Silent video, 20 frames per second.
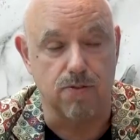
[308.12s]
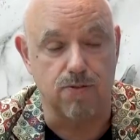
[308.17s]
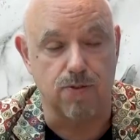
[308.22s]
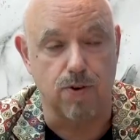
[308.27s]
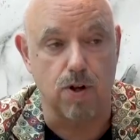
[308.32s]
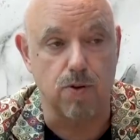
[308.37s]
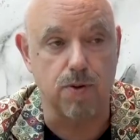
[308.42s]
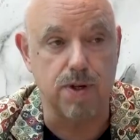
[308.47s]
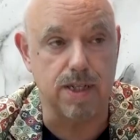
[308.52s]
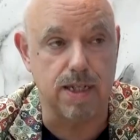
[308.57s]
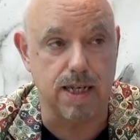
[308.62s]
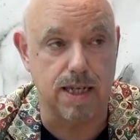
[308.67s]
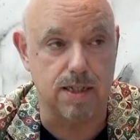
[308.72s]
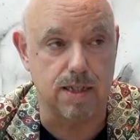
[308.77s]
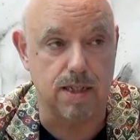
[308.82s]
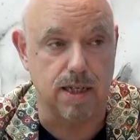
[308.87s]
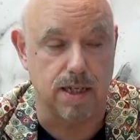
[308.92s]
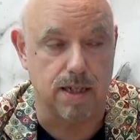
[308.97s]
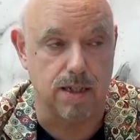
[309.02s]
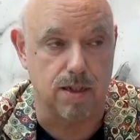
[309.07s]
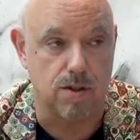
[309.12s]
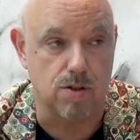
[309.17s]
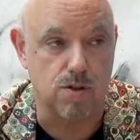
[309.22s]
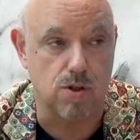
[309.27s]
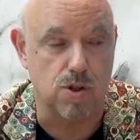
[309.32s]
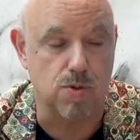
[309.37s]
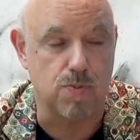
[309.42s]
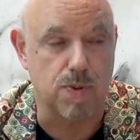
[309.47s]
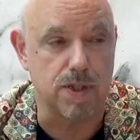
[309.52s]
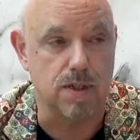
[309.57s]
Following that, I
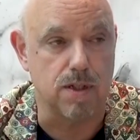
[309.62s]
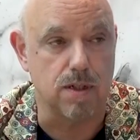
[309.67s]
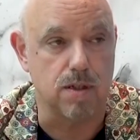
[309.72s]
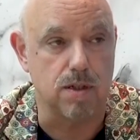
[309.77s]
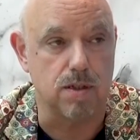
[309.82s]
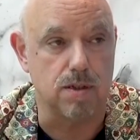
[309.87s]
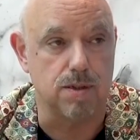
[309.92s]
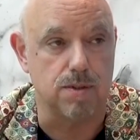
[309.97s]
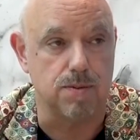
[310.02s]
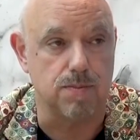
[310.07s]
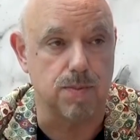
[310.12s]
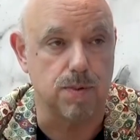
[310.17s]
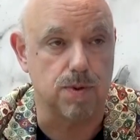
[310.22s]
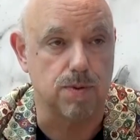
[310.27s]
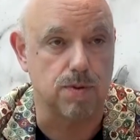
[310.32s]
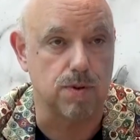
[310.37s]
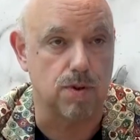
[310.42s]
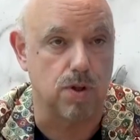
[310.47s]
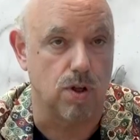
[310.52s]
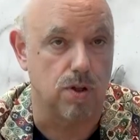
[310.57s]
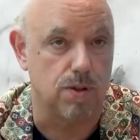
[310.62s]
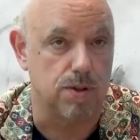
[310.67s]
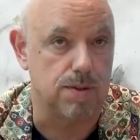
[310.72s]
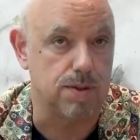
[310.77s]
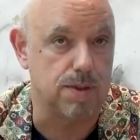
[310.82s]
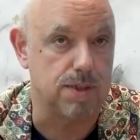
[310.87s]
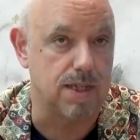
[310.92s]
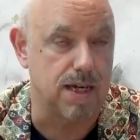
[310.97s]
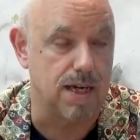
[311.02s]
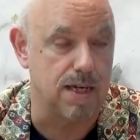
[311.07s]
also spent a
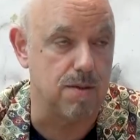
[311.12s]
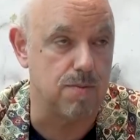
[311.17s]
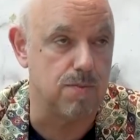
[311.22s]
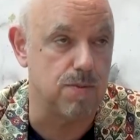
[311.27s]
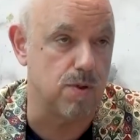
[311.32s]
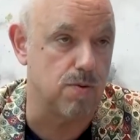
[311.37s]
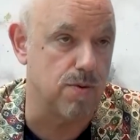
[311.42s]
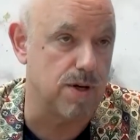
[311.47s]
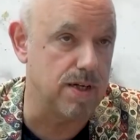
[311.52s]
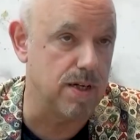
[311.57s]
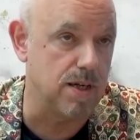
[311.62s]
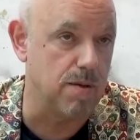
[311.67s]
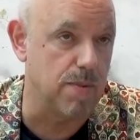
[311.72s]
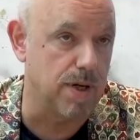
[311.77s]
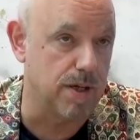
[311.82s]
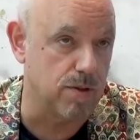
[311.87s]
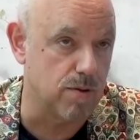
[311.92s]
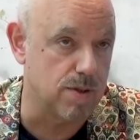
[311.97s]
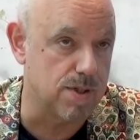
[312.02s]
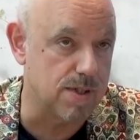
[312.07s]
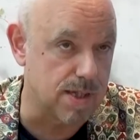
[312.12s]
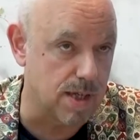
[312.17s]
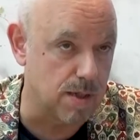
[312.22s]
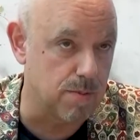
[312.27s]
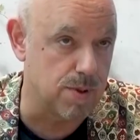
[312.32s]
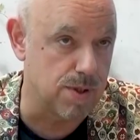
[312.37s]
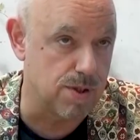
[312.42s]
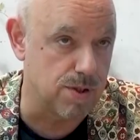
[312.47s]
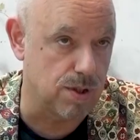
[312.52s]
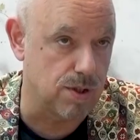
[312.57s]
lot time running my own
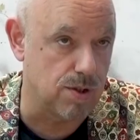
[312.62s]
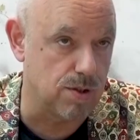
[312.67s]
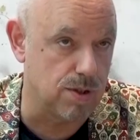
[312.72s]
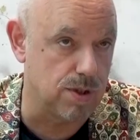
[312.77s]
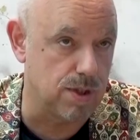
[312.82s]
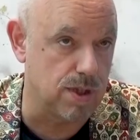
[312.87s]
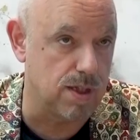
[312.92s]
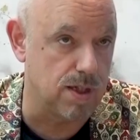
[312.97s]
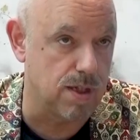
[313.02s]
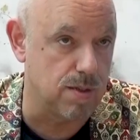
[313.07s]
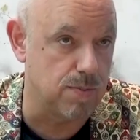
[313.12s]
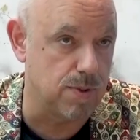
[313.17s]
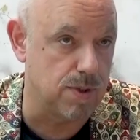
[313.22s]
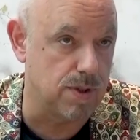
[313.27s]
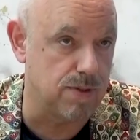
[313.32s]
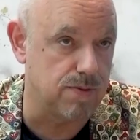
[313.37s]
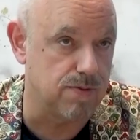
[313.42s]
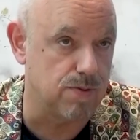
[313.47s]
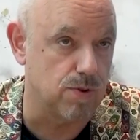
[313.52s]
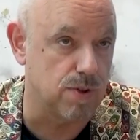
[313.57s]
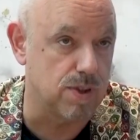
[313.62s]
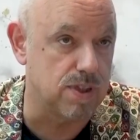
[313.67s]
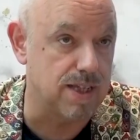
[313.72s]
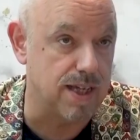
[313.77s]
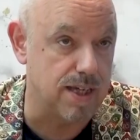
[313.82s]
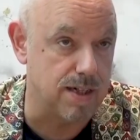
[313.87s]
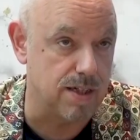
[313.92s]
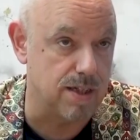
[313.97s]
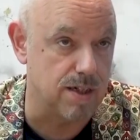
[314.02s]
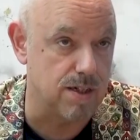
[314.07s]
cybersecurity company for
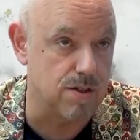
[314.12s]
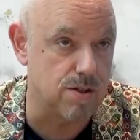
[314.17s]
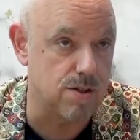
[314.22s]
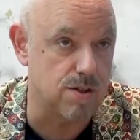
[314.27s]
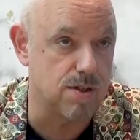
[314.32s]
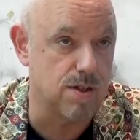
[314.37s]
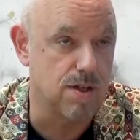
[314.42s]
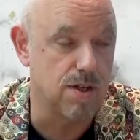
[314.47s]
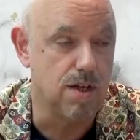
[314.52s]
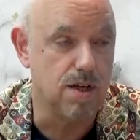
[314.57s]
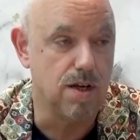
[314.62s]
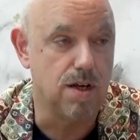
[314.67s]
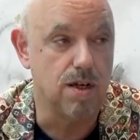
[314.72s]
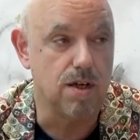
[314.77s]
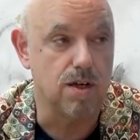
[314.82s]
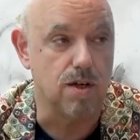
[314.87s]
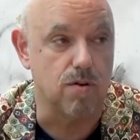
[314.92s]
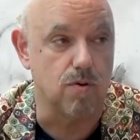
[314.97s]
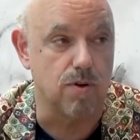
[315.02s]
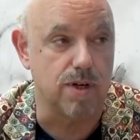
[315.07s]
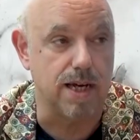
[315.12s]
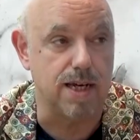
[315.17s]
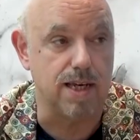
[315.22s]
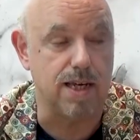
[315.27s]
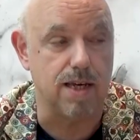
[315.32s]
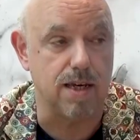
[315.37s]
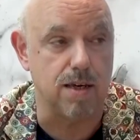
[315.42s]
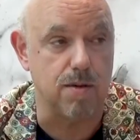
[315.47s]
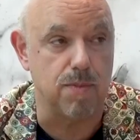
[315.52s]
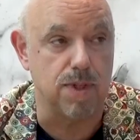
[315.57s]
10 years. When I
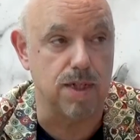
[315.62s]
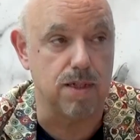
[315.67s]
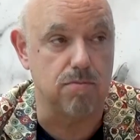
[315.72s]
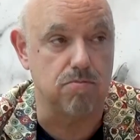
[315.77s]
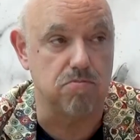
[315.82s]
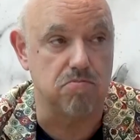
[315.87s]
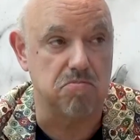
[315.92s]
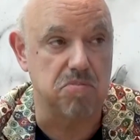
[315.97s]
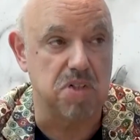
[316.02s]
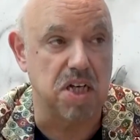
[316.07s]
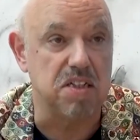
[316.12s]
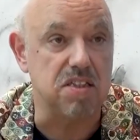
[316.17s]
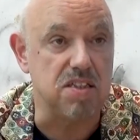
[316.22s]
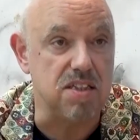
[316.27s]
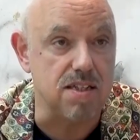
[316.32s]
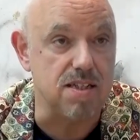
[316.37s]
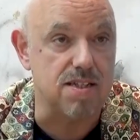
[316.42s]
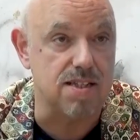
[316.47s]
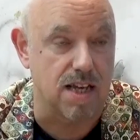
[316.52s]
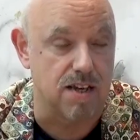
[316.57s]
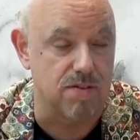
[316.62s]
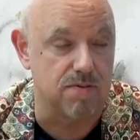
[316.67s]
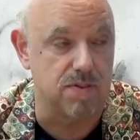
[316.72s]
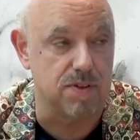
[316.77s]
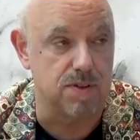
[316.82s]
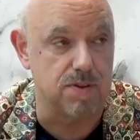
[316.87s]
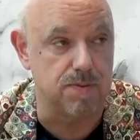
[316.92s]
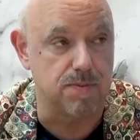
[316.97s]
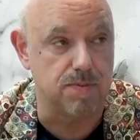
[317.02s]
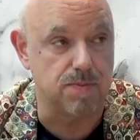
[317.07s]
came in
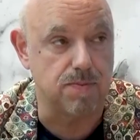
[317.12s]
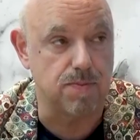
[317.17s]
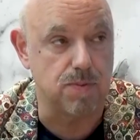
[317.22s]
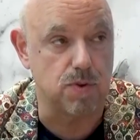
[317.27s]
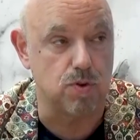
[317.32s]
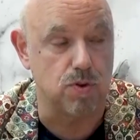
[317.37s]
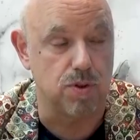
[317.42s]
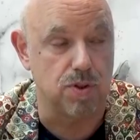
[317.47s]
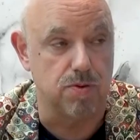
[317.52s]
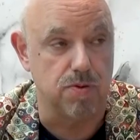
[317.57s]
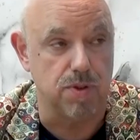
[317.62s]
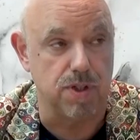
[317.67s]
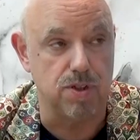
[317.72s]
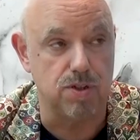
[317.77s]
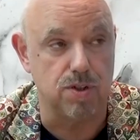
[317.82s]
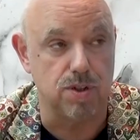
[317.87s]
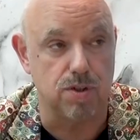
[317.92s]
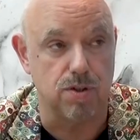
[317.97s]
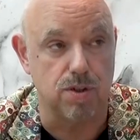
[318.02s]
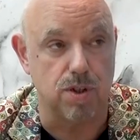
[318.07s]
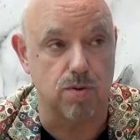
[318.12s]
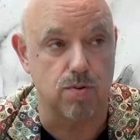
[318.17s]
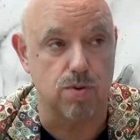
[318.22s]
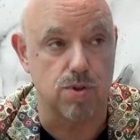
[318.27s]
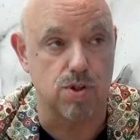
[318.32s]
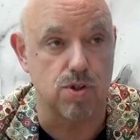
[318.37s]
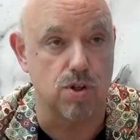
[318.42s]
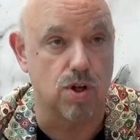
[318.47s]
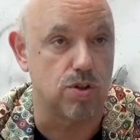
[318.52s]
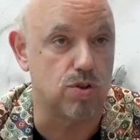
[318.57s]
97 to the region, there
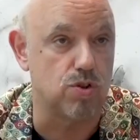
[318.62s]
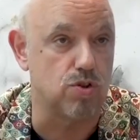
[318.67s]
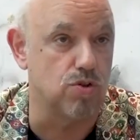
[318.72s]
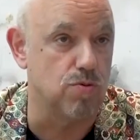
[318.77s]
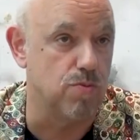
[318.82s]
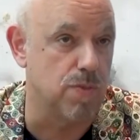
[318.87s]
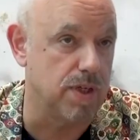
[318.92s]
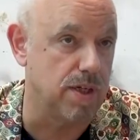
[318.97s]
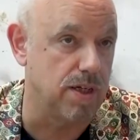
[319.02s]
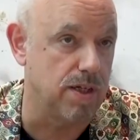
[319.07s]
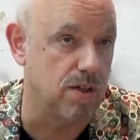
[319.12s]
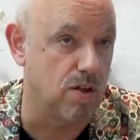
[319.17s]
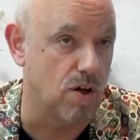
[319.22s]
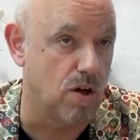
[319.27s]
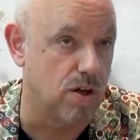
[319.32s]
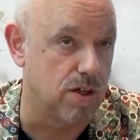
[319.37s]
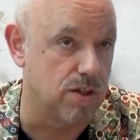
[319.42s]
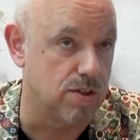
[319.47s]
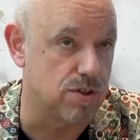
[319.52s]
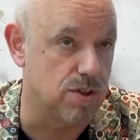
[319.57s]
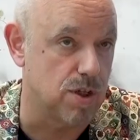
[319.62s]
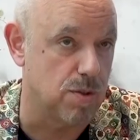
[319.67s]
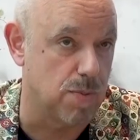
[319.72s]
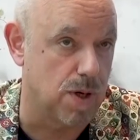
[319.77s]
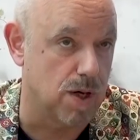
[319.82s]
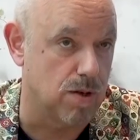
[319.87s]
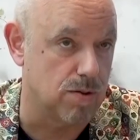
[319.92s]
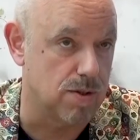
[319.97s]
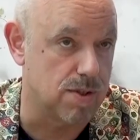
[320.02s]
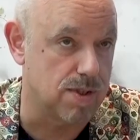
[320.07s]
was not too many knowledge
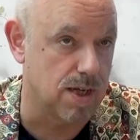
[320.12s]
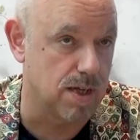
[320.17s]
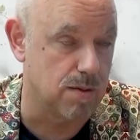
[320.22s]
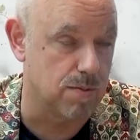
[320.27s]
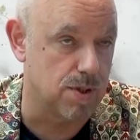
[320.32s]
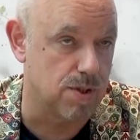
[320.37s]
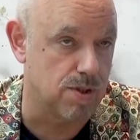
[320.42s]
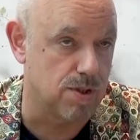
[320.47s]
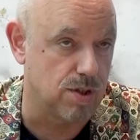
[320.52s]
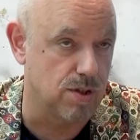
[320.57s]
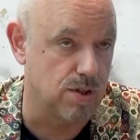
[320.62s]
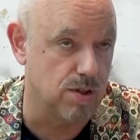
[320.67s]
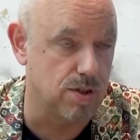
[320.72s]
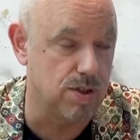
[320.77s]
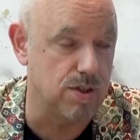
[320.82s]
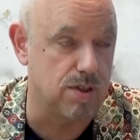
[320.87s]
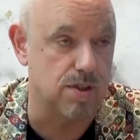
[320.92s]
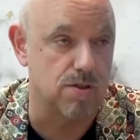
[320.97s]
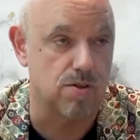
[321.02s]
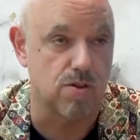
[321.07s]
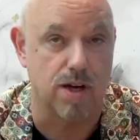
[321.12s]
about cybersecurity.